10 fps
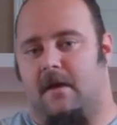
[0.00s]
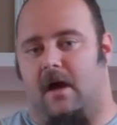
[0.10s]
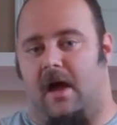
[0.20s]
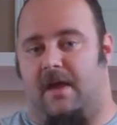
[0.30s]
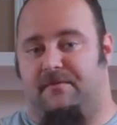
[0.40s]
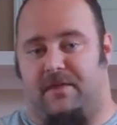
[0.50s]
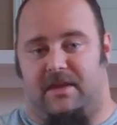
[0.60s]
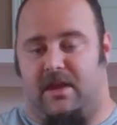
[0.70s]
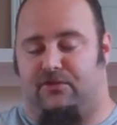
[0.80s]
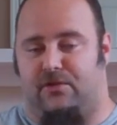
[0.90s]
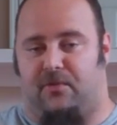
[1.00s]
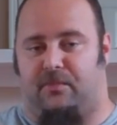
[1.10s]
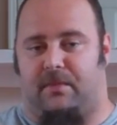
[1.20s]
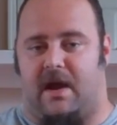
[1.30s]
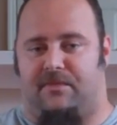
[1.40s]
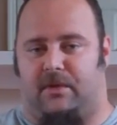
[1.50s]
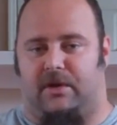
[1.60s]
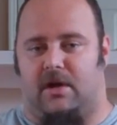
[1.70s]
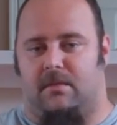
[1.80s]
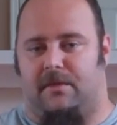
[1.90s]
And for the yeast, no surprise, I'm
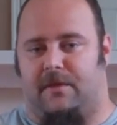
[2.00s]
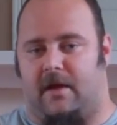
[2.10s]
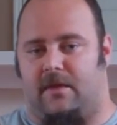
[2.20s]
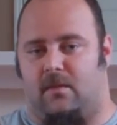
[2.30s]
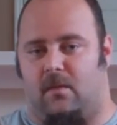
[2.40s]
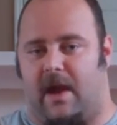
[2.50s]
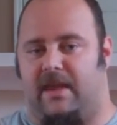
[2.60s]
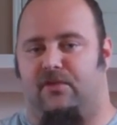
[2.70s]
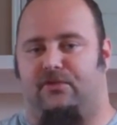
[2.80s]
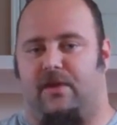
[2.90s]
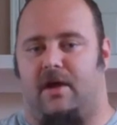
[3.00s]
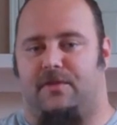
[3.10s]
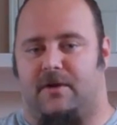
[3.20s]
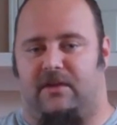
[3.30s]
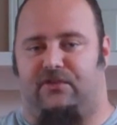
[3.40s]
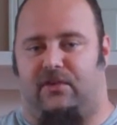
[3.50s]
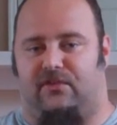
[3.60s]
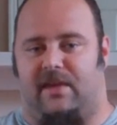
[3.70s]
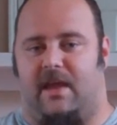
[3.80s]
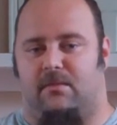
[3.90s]
going to go with the Wyeast
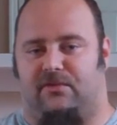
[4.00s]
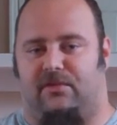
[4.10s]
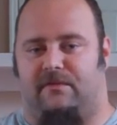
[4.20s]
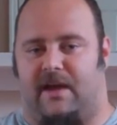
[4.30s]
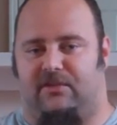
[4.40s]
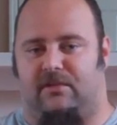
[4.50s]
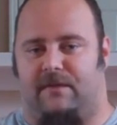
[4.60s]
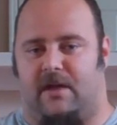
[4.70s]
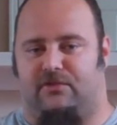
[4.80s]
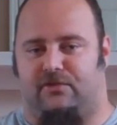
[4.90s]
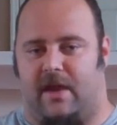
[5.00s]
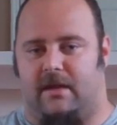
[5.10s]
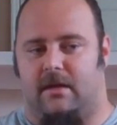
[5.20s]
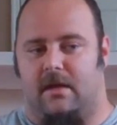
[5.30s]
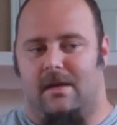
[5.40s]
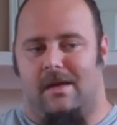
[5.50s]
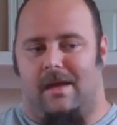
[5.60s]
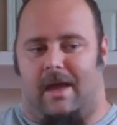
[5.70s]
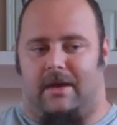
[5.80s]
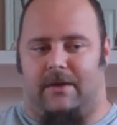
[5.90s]
3068, which is the Weihenstephan strain.
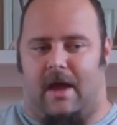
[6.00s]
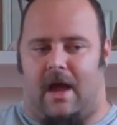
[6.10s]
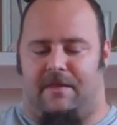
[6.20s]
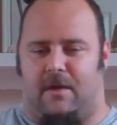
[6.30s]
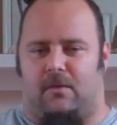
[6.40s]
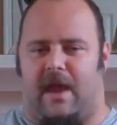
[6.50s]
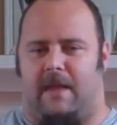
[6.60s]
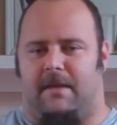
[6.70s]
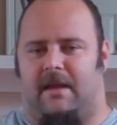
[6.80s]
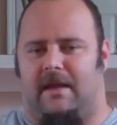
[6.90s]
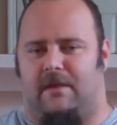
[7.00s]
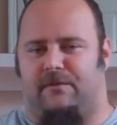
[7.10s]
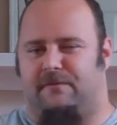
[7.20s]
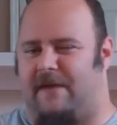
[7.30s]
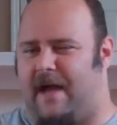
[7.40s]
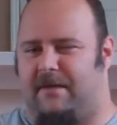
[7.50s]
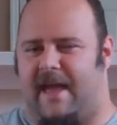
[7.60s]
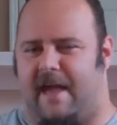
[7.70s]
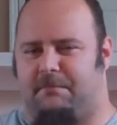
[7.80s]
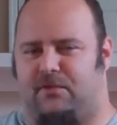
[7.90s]
And I think we're aiming again for
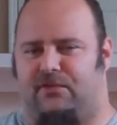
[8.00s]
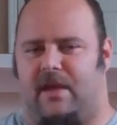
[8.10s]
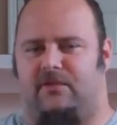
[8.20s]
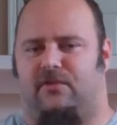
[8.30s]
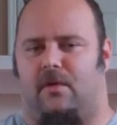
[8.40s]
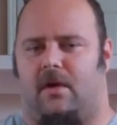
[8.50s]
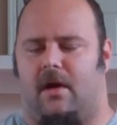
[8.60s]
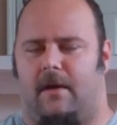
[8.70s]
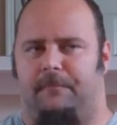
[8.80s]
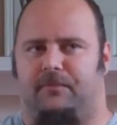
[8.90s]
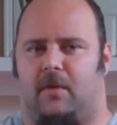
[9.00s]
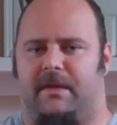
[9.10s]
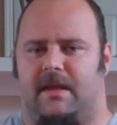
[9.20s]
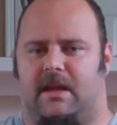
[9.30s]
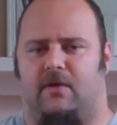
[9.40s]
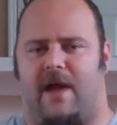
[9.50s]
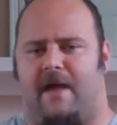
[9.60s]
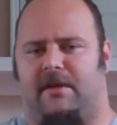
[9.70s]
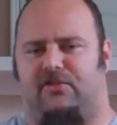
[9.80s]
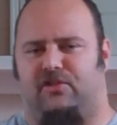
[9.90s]
5.5%, so our beginning
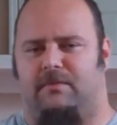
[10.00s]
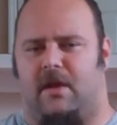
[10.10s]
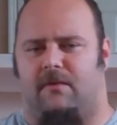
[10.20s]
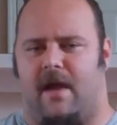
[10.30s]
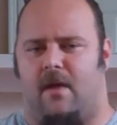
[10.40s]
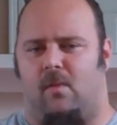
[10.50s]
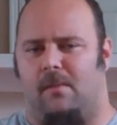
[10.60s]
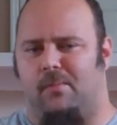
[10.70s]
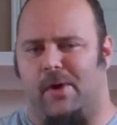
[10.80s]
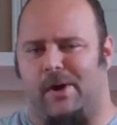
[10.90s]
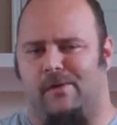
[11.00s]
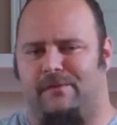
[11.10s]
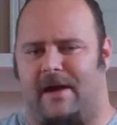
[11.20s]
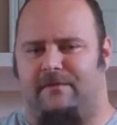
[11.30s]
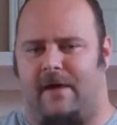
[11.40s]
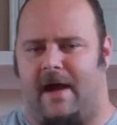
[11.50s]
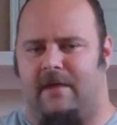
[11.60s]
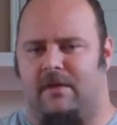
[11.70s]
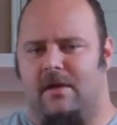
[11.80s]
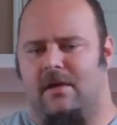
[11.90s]
gravity should be around 1.055.